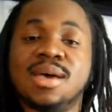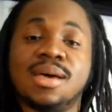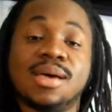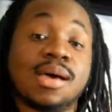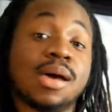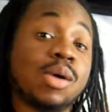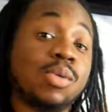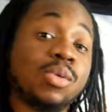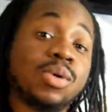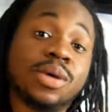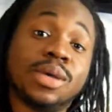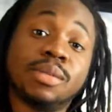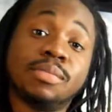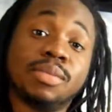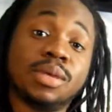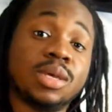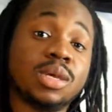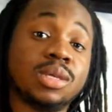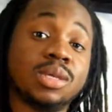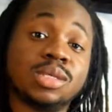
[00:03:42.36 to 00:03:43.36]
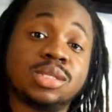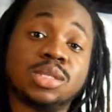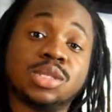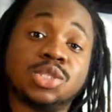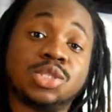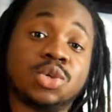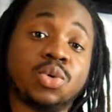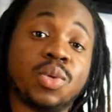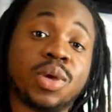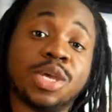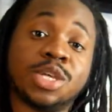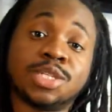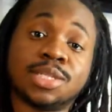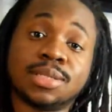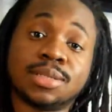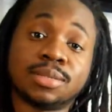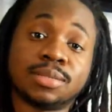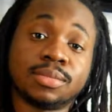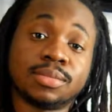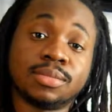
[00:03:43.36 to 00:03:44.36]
I wouldn't be in this situation.